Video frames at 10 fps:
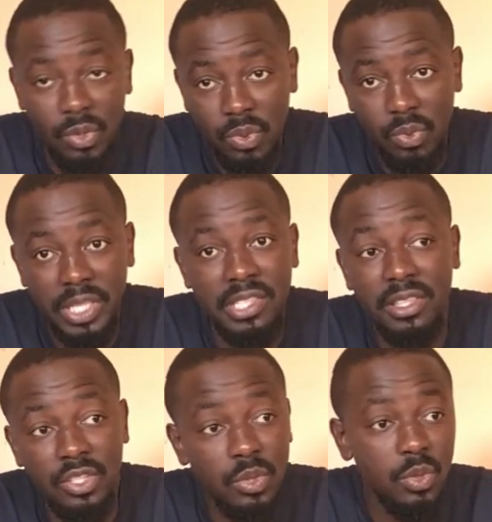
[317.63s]
You're
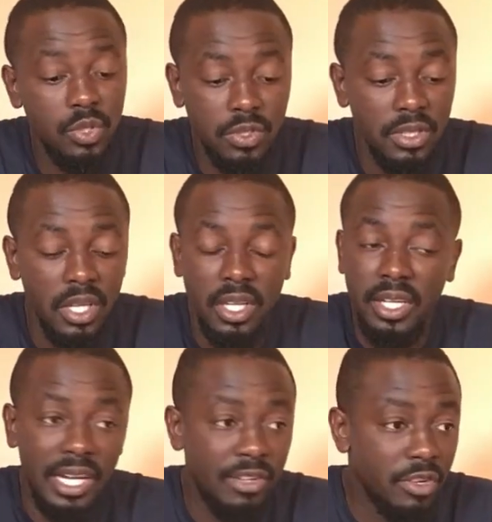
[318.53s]
watching the news
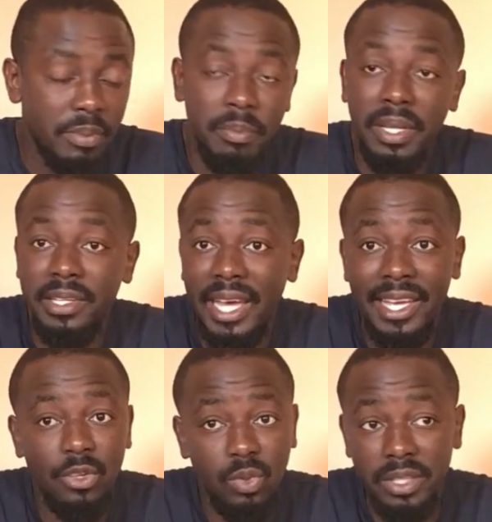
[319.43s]
100 people are
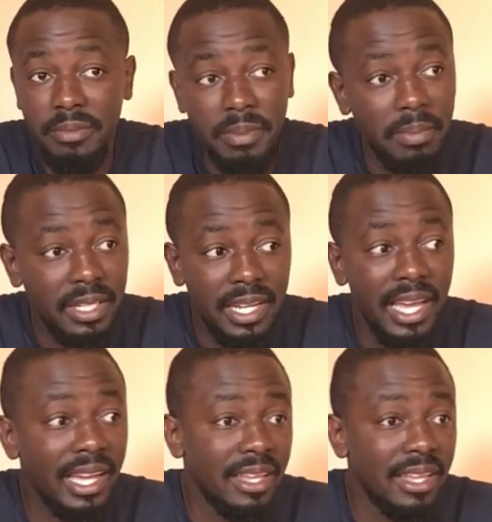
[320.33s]
dying, 200 people are dying,